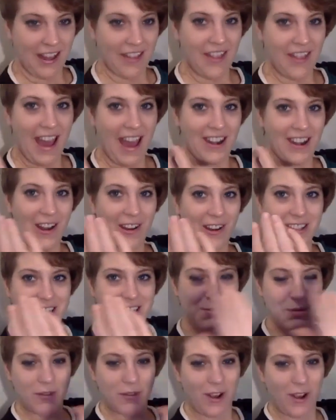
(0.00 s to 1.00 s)
on that note,
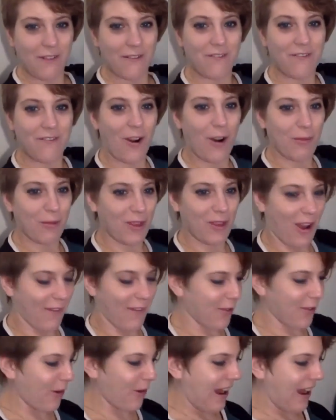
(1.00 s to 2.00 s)
since we've gone firmly
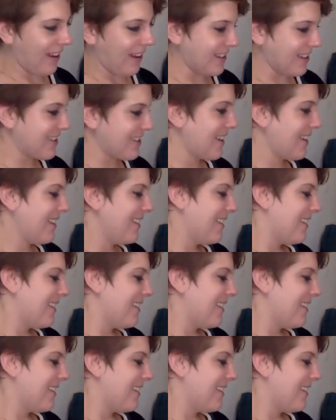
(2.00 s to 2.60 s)
off the rails,